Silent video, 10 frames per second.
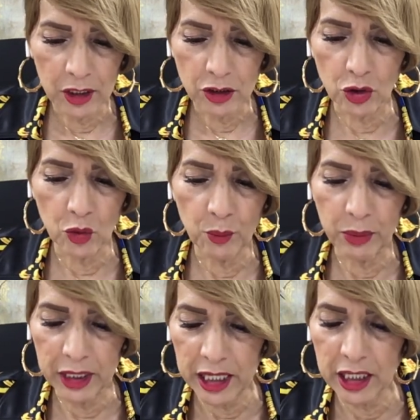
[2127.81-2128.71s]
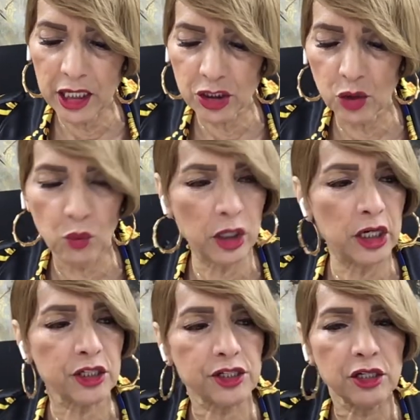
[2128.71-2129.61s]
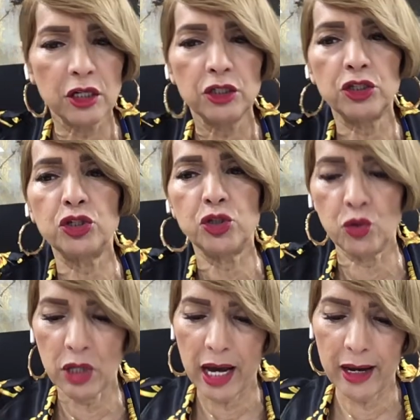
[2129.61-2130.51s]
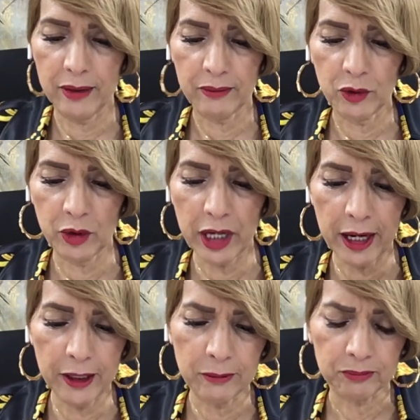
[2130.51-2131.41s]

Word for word: So, but he doesn't want us to do that, okay?